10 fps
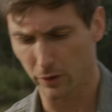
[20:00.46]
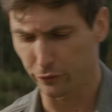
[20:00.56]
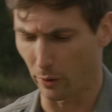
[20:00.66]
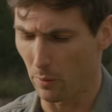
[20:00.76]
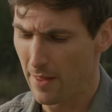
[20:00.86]

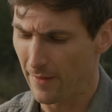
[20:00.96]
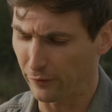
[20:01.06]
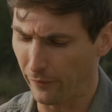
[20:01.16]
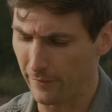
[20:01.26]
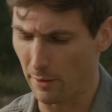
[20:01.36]
So that's
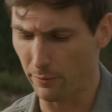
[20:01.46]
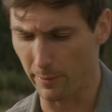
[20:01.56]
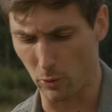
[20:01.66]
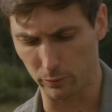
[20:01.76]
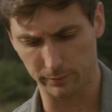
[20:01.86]
what they've done with the
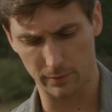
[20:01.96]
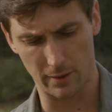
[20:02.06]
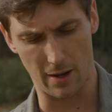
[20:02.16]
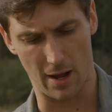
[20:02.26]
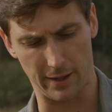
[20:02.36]
Bolt.
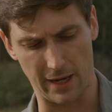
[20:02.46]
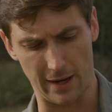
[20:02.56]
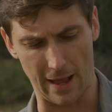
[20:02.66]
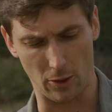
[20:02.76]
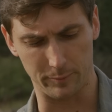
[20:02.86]
Uh, again,
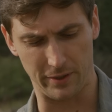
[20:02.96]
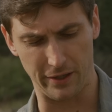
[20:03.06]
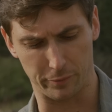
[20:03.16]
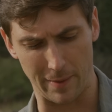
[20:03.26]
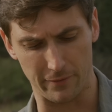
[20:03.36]
LMT
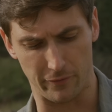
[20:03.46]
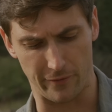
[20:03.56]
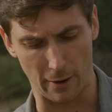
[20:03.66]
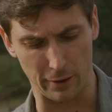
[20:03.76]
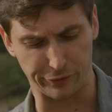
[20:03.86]
has made
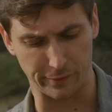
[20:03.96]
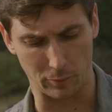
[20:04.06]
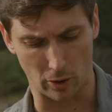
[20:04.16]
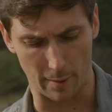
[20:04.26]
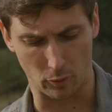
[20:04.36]
very
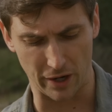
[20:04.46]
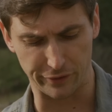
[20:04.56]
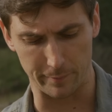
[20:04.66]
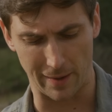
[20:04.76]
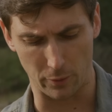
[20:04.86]
similar upgrades
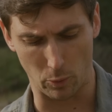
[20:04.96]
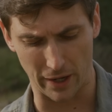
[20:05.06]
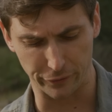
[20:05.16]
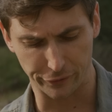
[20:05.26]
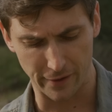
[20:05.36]
in many
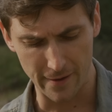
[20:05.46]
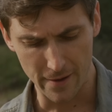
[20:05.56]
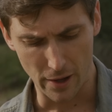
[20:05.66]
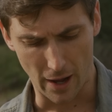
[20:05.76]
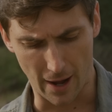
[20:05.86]
ways.
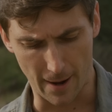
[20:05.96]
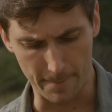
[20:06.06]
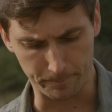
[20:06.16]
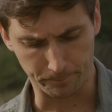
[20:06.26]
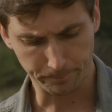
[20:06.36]

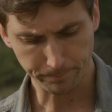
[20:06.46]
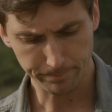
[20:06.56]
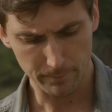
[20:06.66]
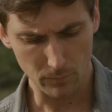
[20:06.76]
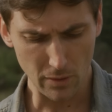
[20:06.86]
Um,
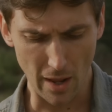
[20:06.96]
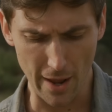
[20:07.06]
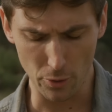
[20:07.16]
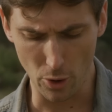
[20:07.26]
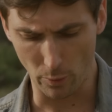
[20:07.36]
I
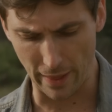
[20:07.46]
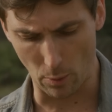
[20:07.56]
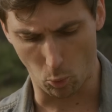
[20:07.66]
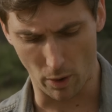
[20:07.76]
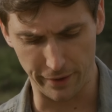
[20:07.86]
don't know that
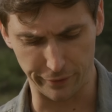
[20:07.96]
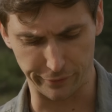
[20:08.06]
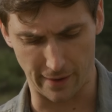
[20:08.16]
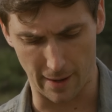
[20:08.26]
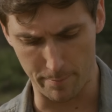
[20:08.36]
one is
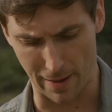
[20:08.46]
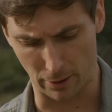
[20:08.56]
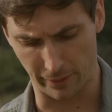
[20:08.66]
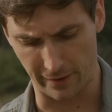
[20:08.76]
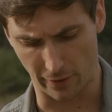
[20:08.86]
uh, better
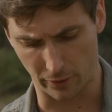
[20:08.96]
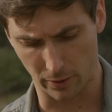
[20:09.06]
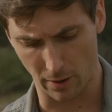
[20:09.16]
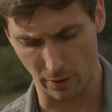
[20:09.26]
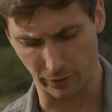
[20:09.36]
than the
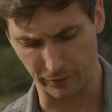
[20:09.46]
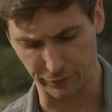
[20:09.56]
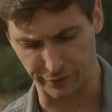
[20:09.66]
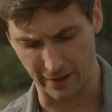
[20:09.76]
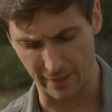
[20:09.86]
other, other than to
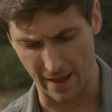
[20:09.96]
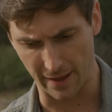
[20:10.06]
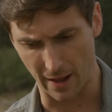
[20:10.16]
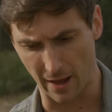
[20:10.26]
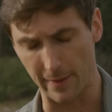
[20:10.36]
say
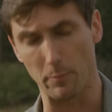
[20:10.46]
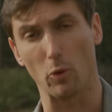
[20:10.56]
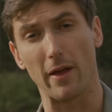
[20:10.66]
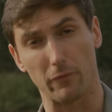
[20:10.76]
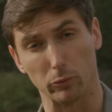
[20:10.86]
that uh, they
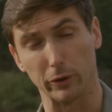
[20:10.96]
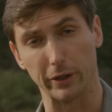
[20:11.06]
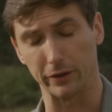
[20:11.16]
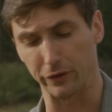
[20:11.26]
both have really good